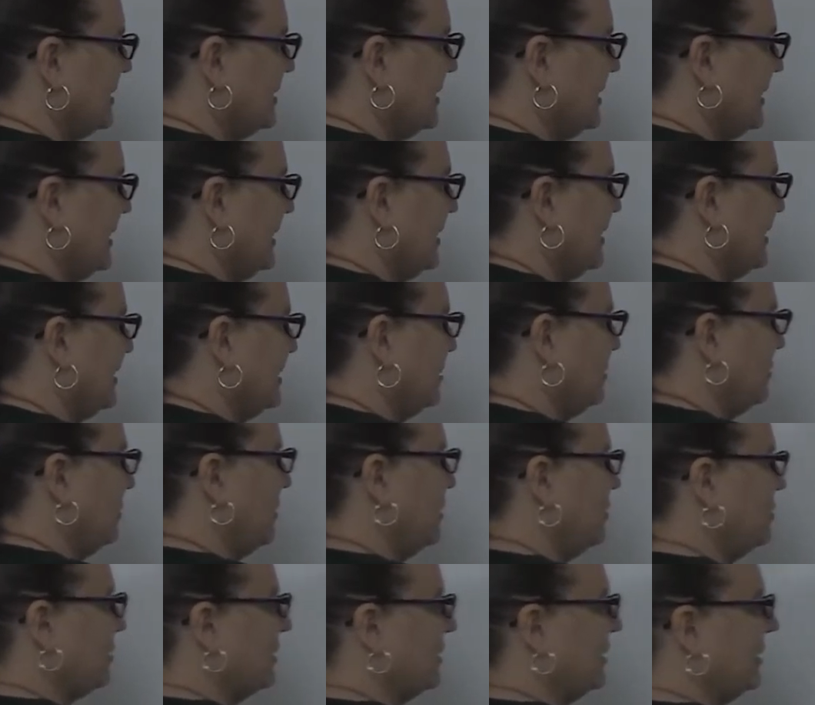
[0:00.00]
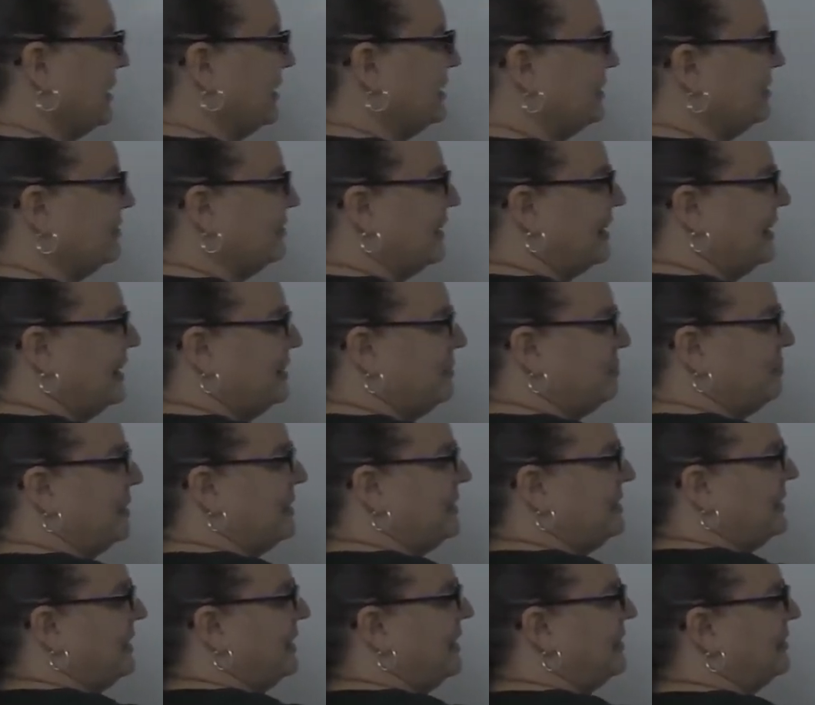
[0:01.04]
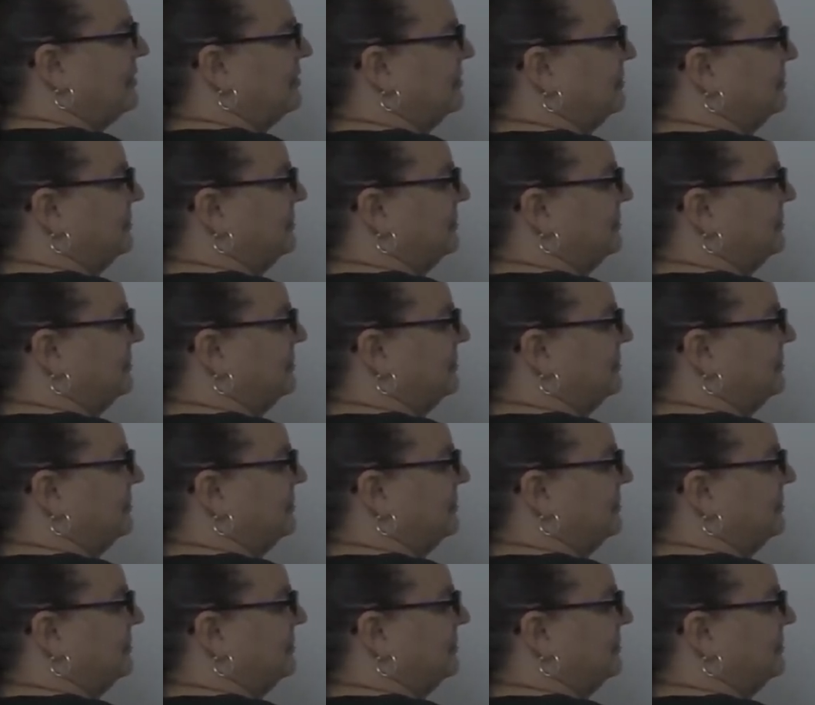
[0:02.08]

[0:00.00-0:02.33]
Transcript: take 200 and divide it by 10.